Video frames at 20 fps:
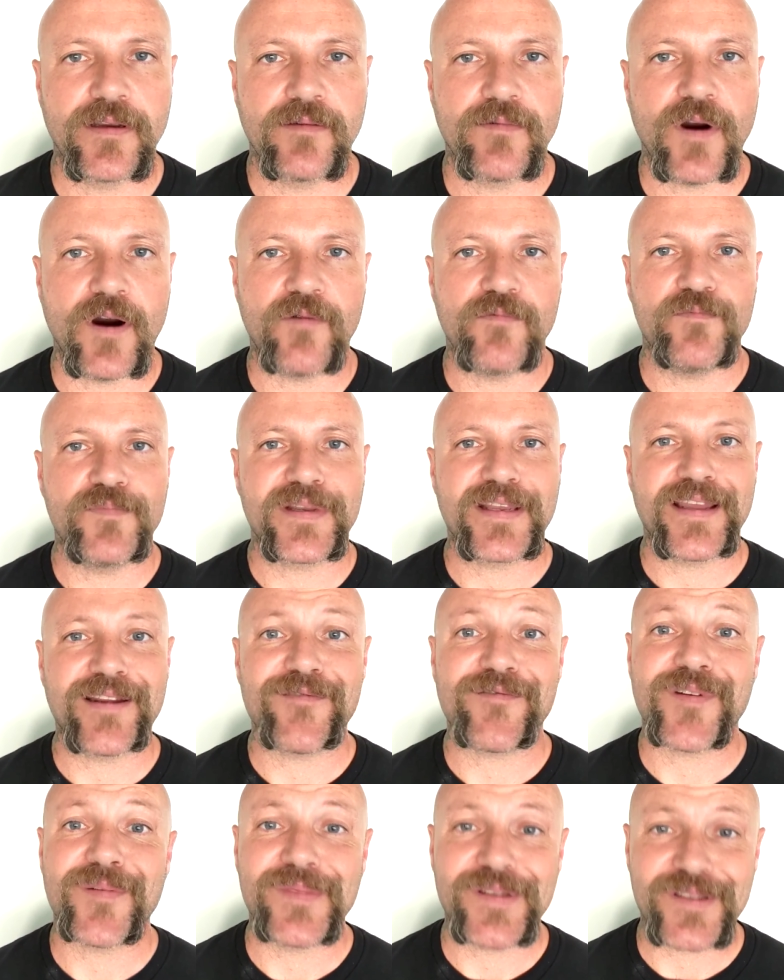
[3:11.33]
Well, we get
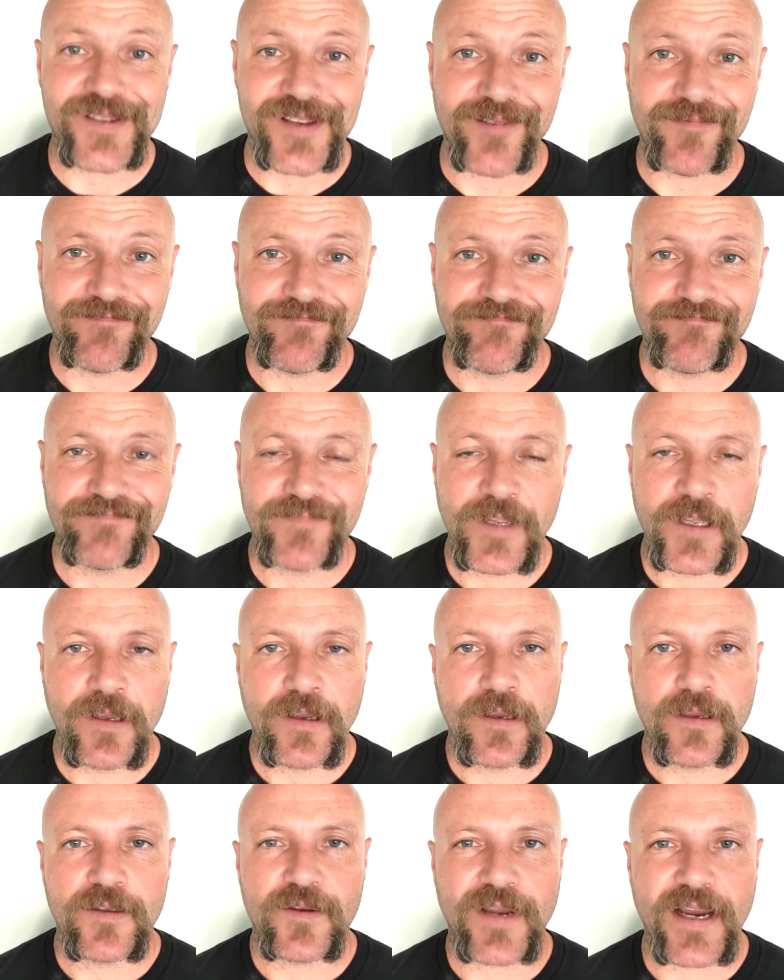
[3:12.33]
it from the sun.
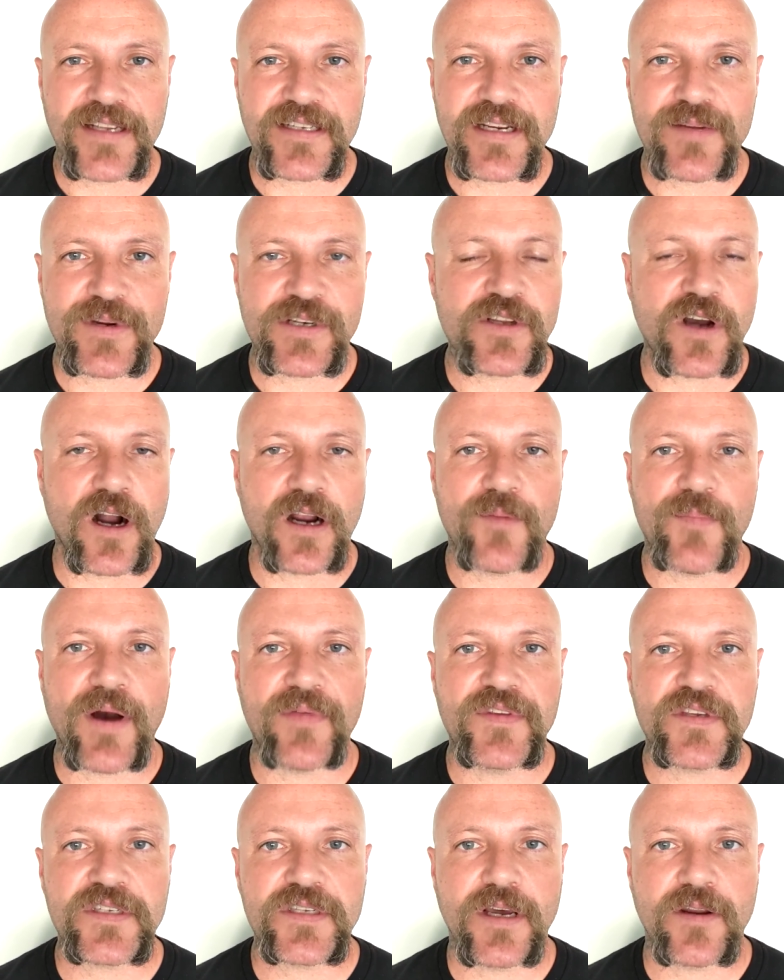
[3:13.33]
You guys hear me talk
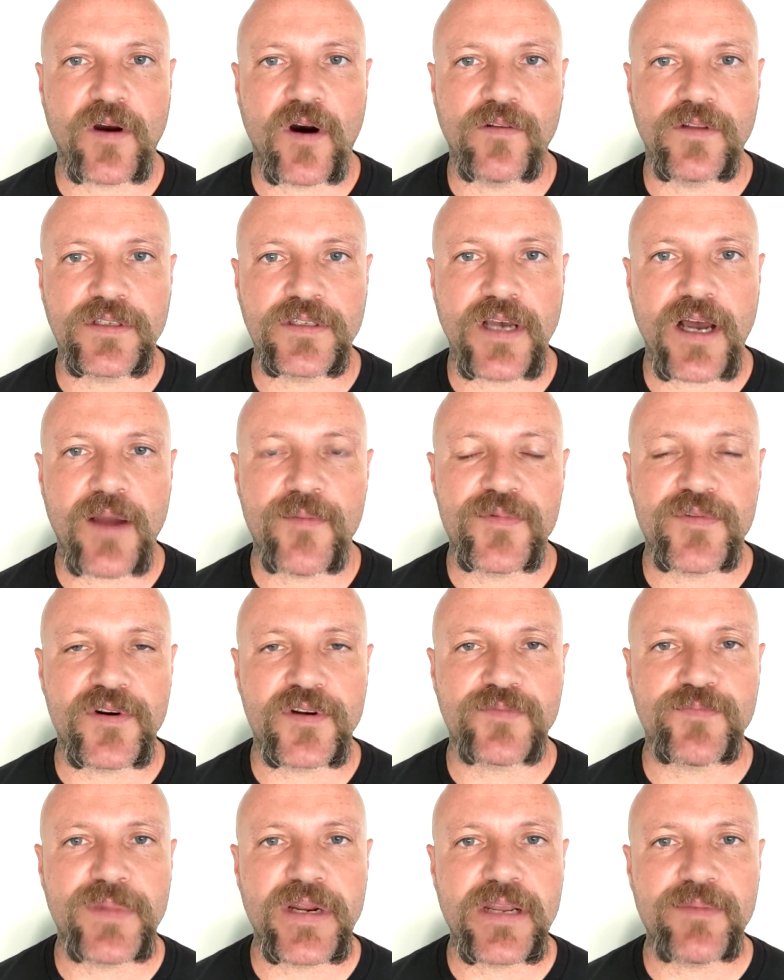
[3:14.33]
about the sun all the time, and
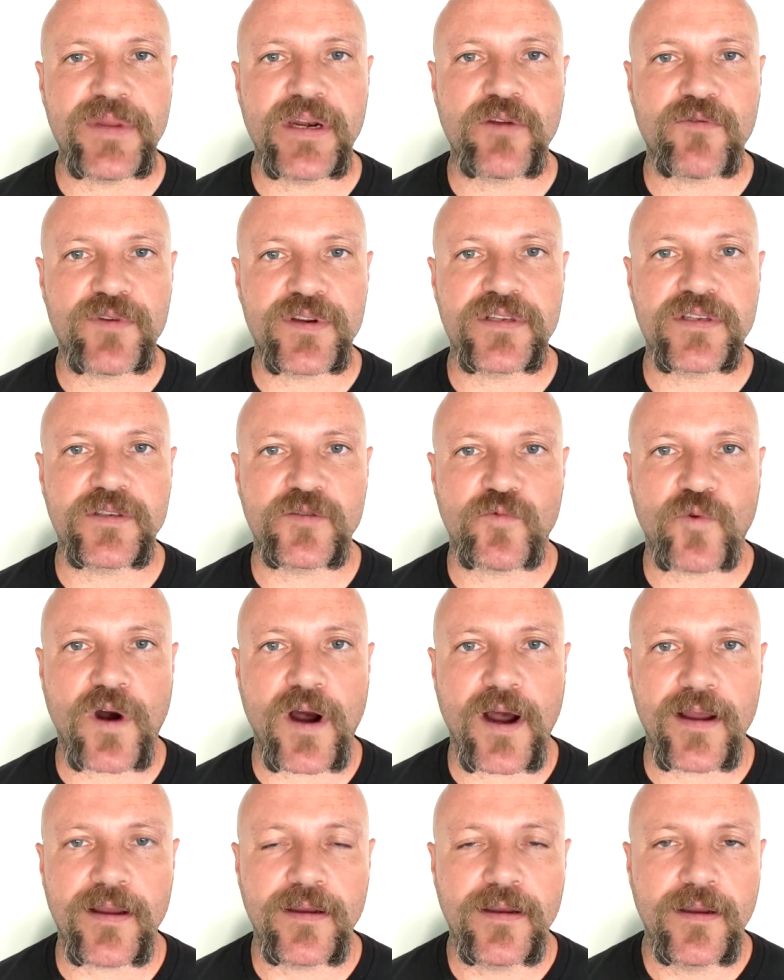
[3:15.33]
there's many, many reasons
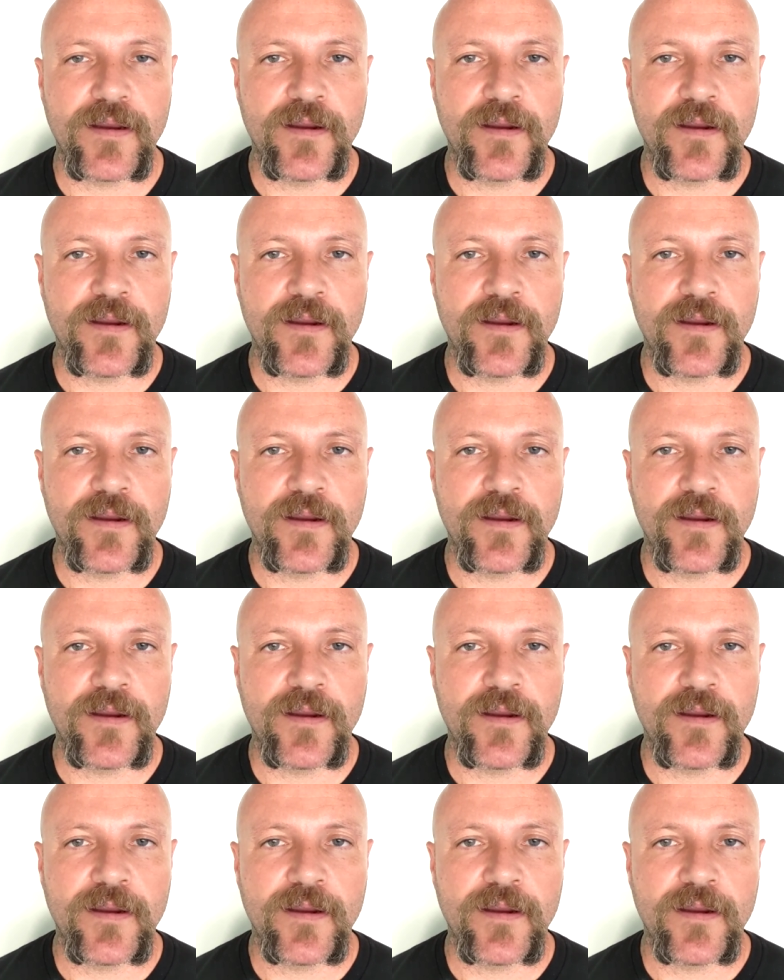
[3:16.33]
why.